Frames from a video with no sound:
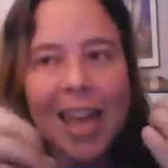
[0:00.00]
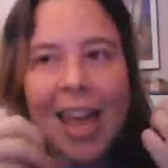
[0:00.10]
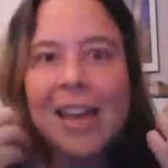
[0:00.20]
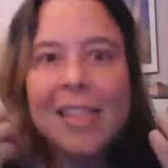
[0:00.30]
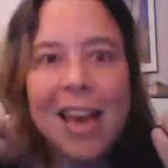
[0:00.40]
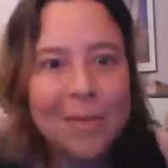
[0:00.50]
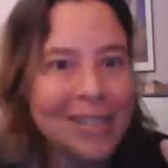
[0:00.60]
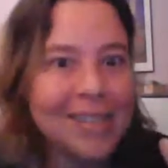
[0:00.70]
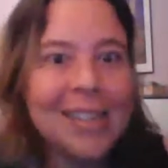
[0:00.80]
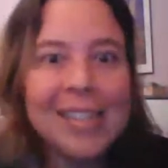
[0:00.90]
and that
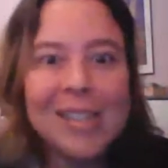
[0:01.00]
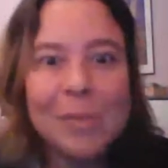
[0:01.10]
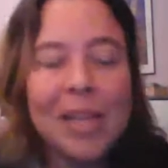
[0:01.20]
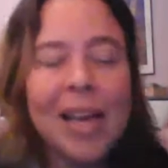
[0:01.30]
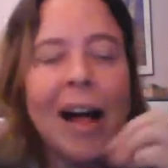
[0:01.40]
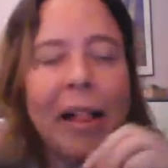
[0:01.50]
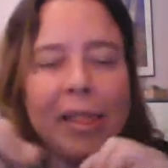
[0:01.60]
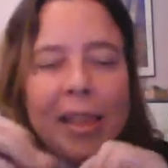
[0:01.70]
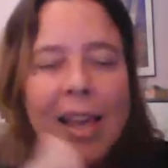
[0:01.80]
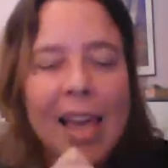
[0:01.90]
means I need to be
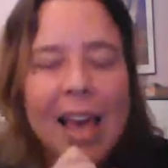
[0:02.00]
healthy.